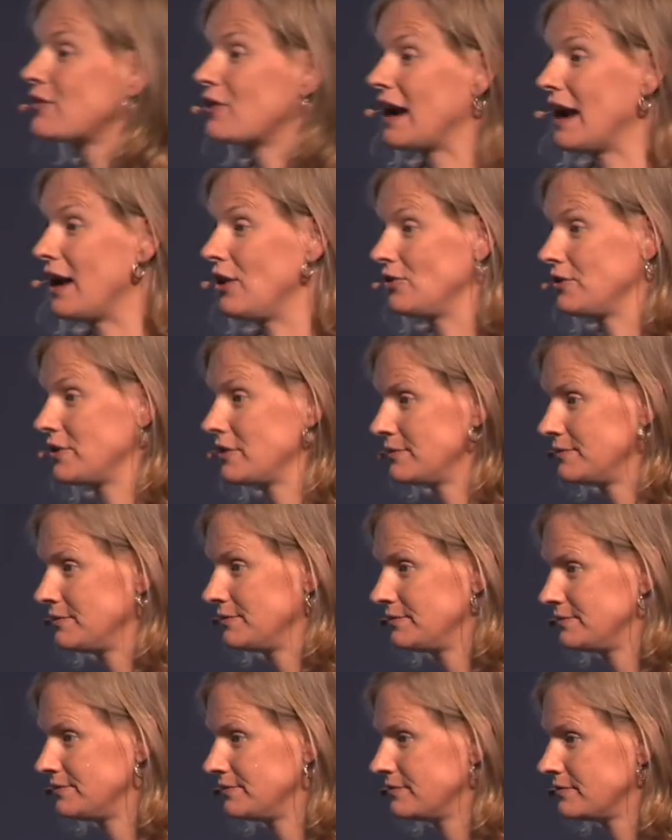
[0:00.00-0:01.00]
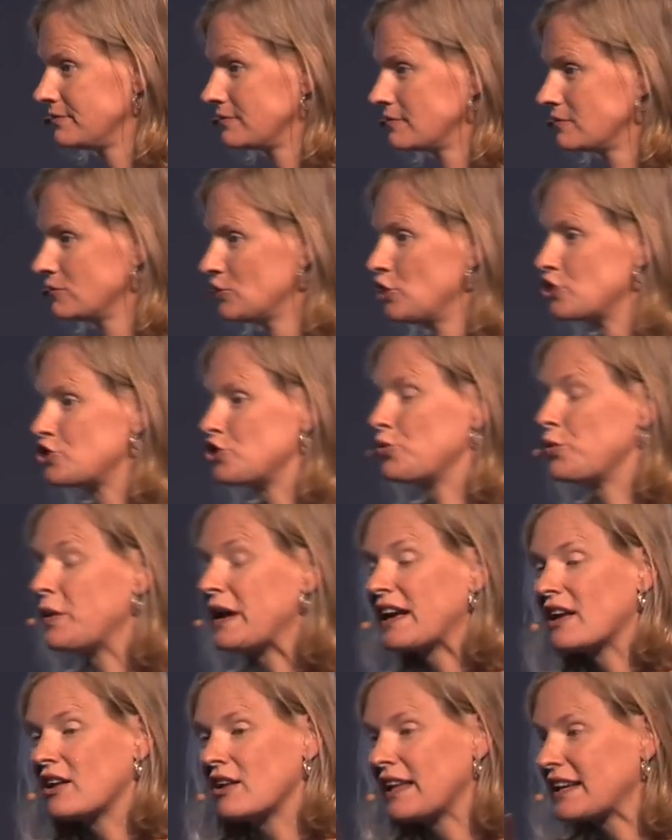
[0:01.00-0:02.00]
held. So we
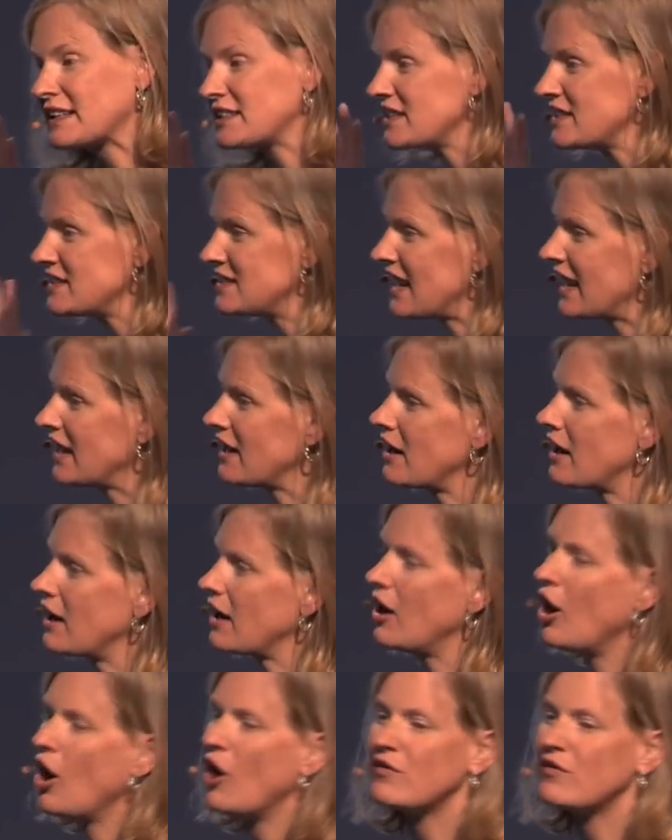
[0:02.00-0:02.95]
collected data